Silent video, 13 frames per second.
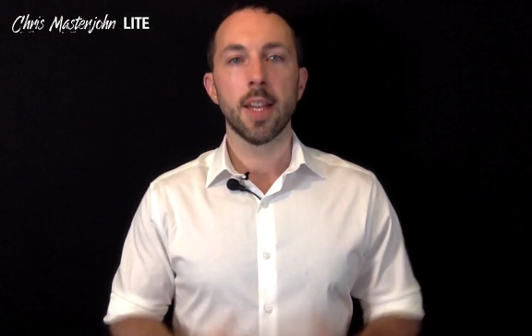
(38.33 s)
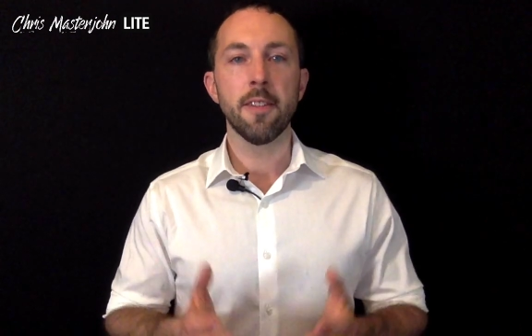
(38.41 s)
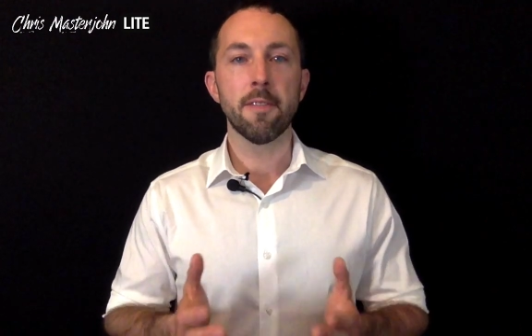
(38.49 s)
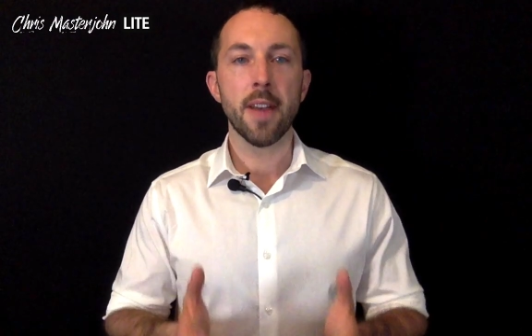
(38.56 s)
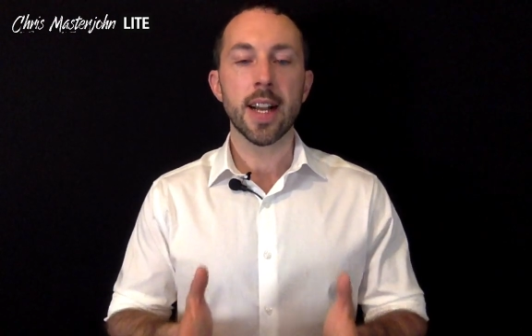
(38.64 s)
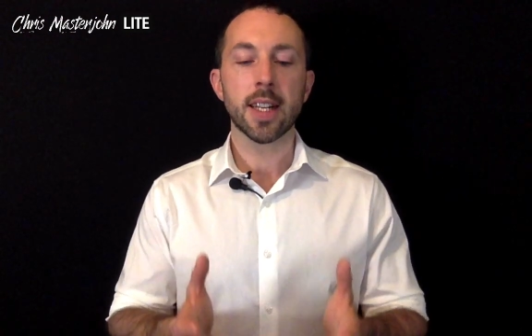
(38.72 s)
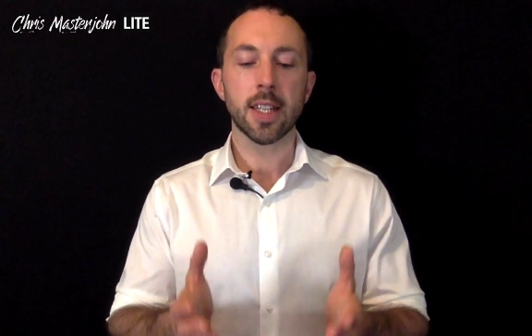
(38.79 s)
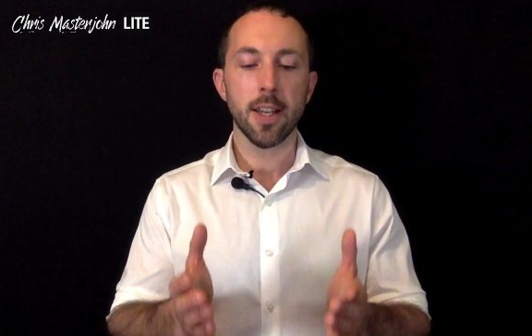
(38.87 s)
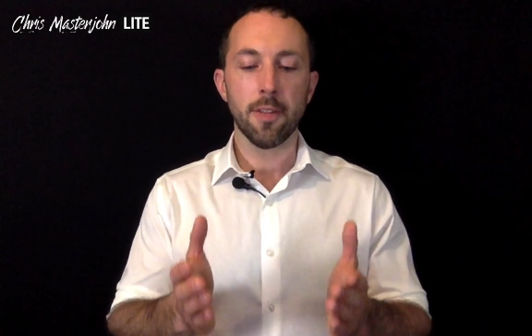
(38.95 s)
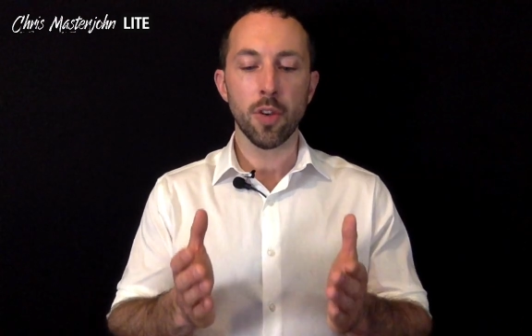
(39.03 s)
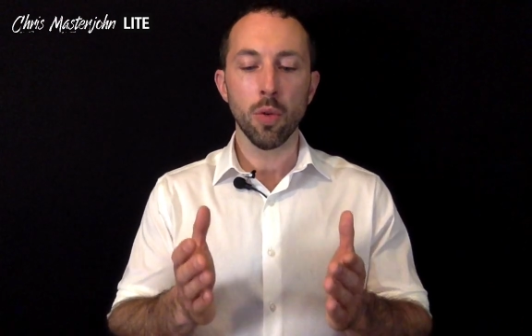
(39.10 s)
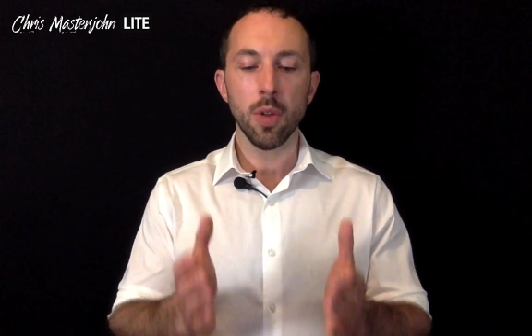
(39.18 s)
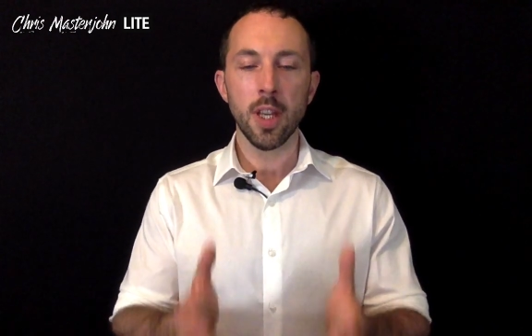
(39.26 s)
In fact,
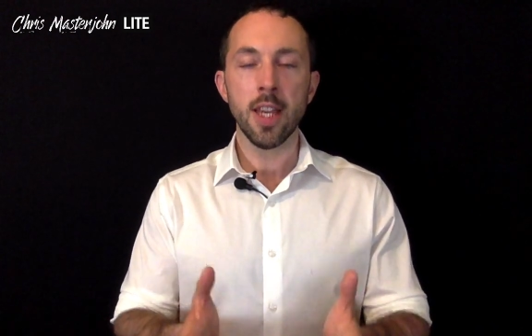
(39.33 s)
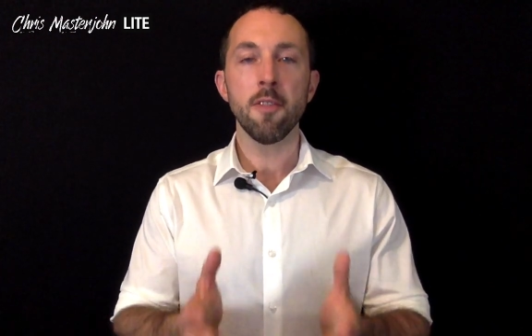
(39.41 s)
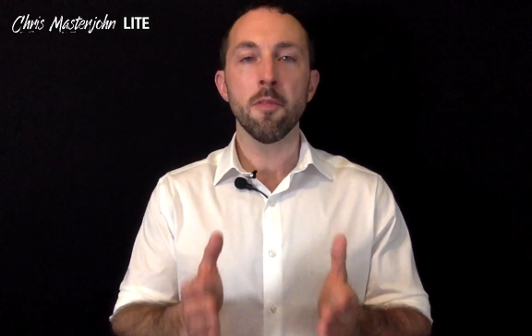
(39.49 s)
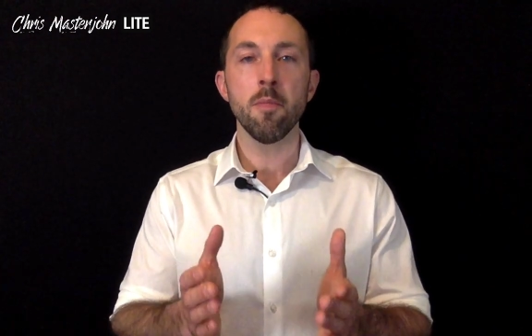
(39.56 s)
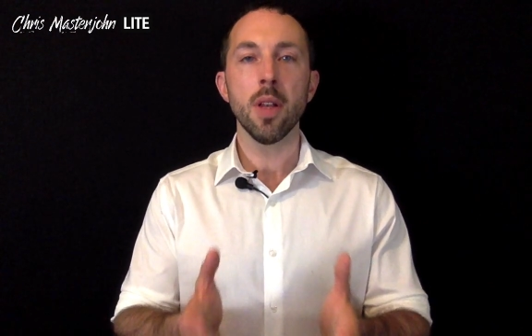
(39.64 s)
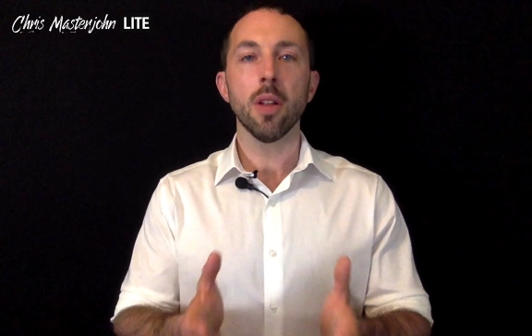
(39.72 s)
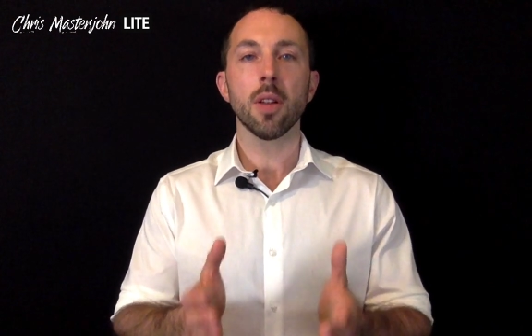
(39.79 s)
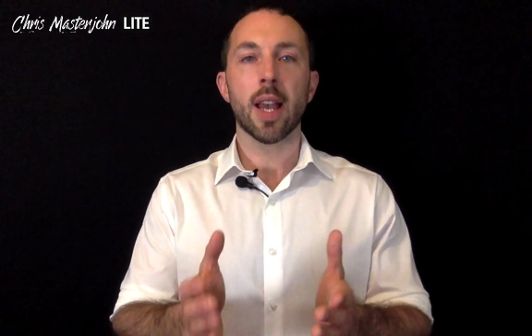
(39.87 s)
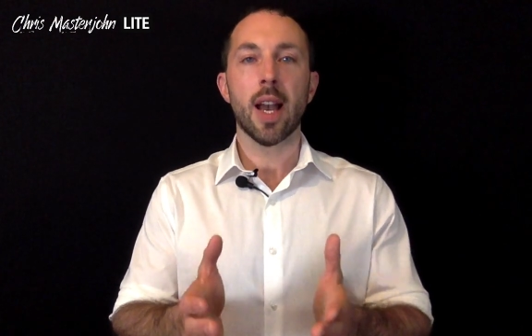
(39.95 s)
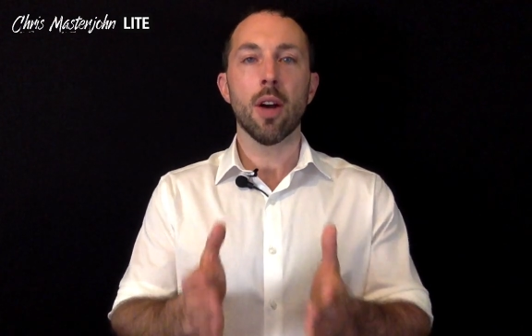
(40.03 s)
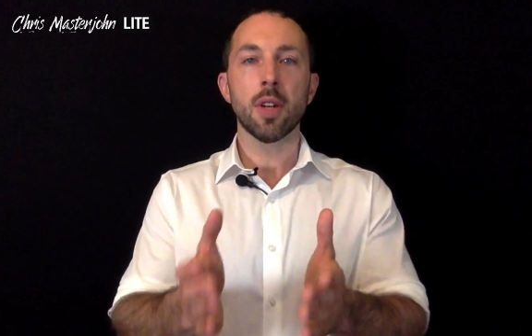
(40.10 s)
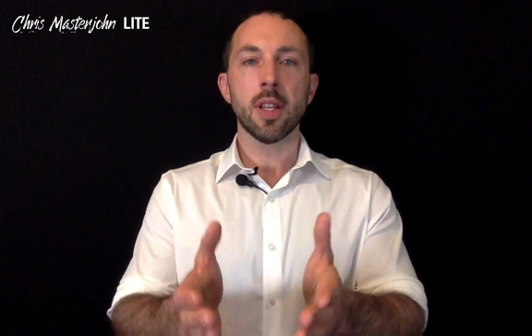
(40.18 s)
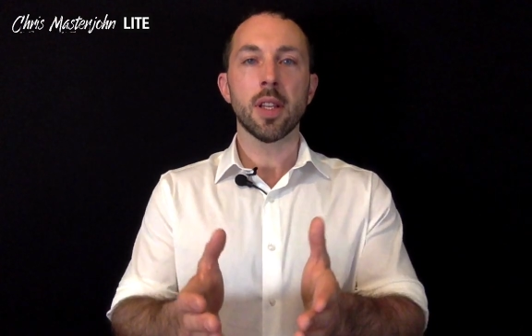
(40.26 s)
if you leave milk
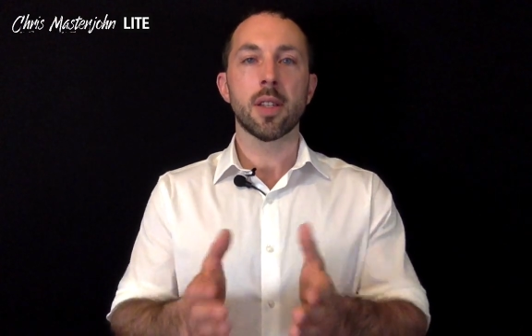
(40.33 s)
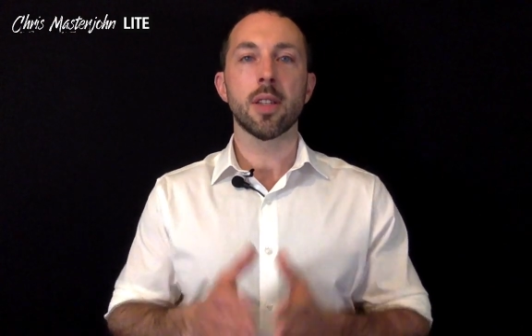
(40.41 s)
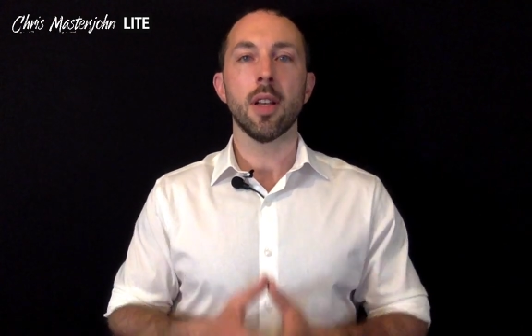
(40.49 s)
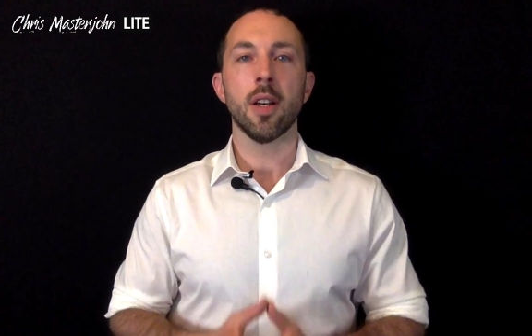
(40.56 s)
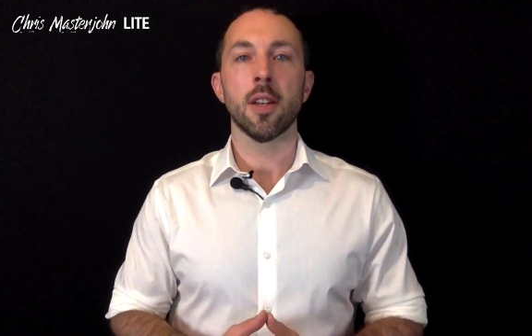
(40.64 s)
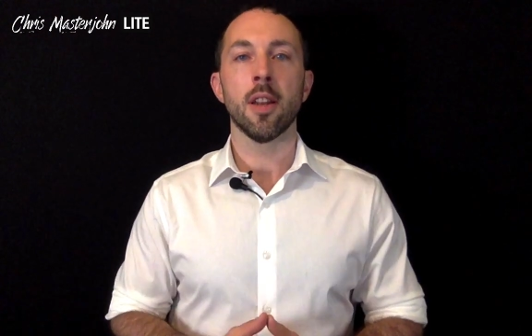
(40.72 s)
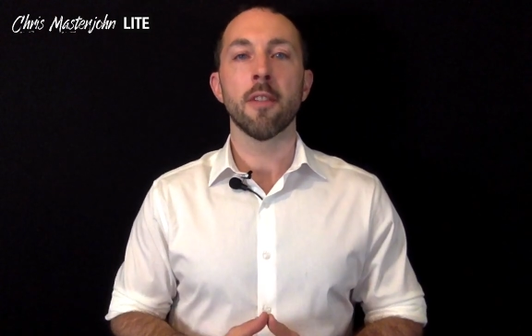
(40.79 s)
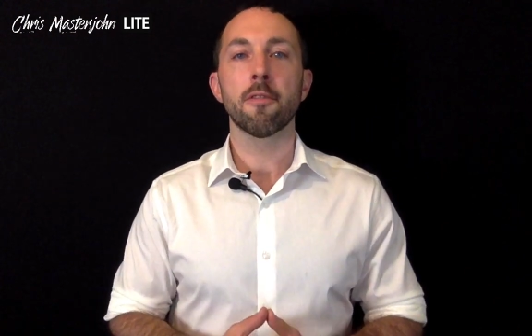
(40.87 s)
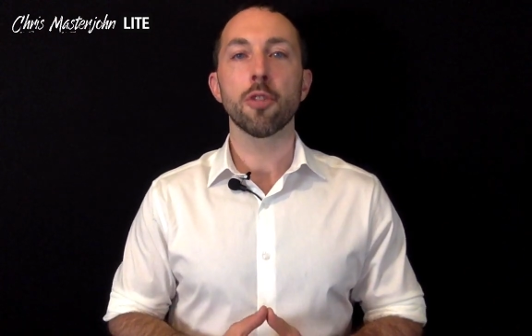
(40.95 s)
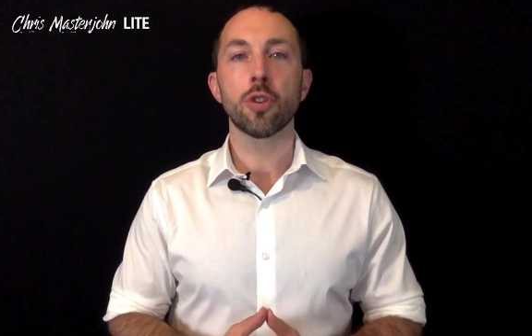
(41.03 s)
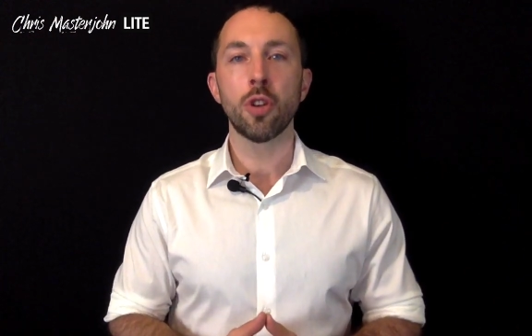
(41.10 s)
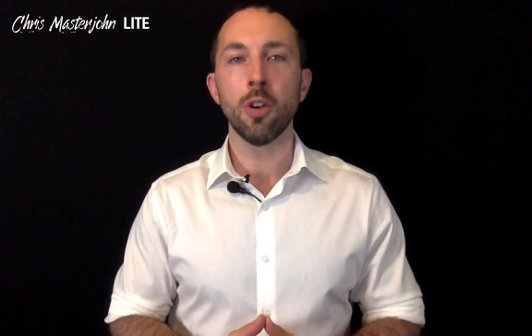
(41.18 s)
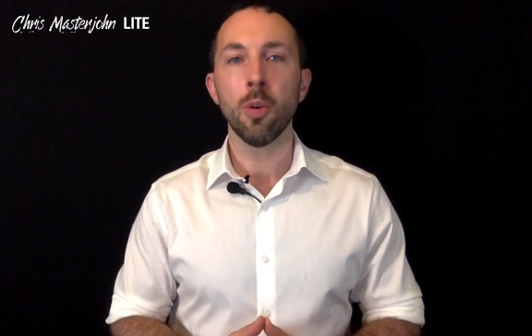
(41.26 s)
out in the sun
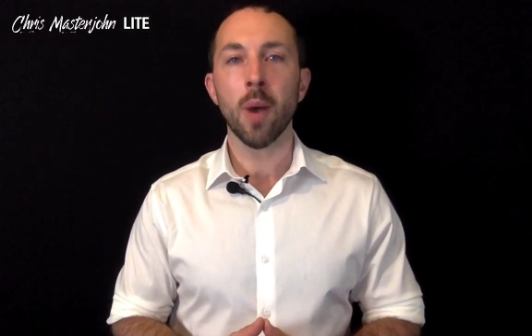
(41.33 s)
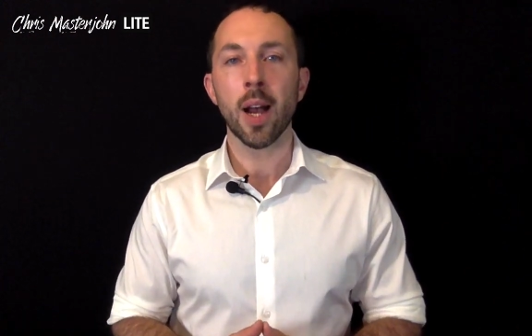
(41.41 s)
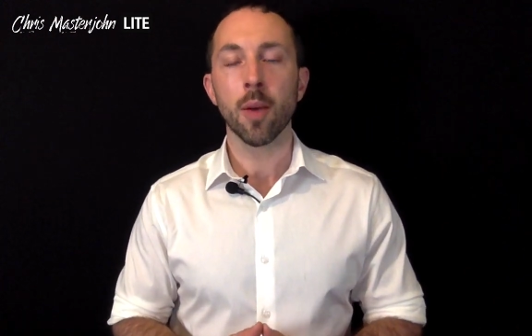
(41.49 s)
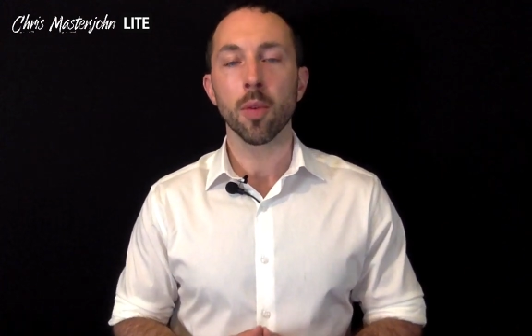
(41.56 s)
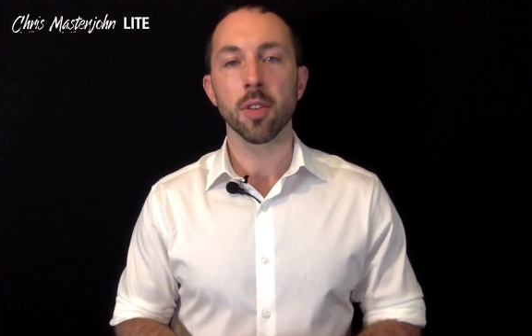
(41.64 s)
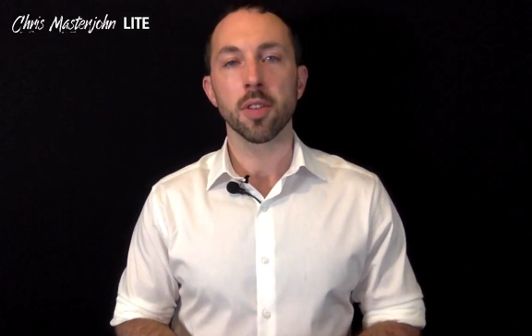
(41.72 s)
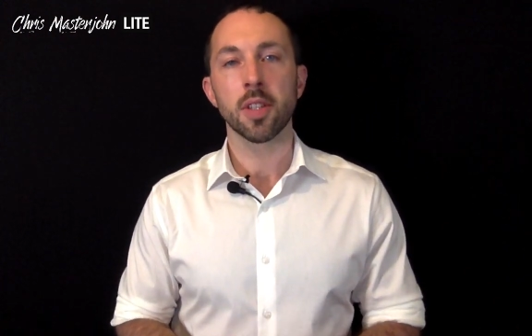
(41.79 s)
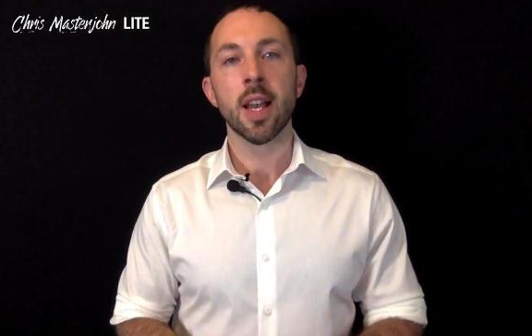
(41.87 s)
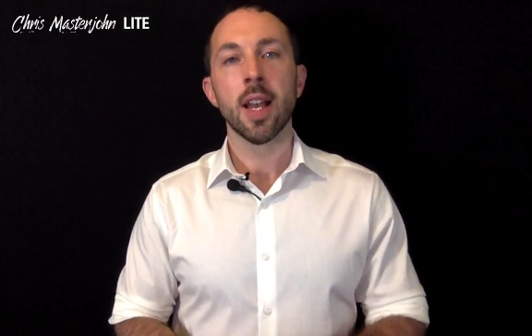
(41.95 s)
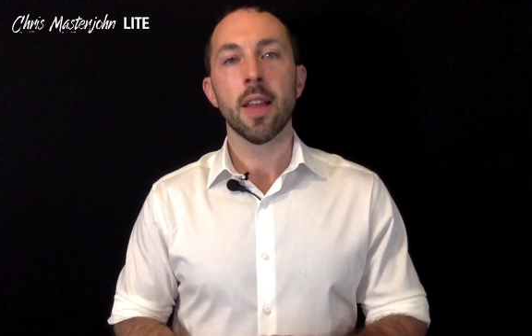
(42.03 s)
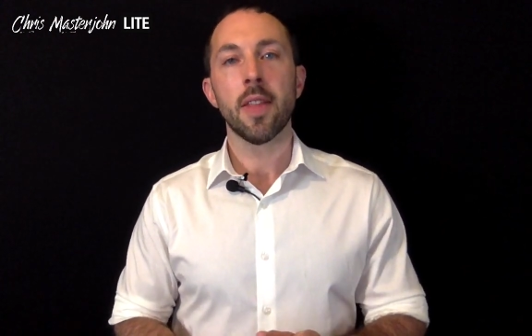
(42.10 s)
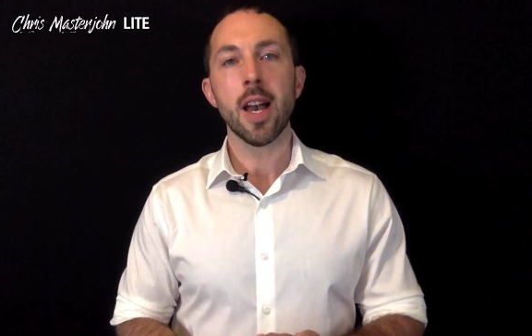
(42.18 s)
for 2 hours,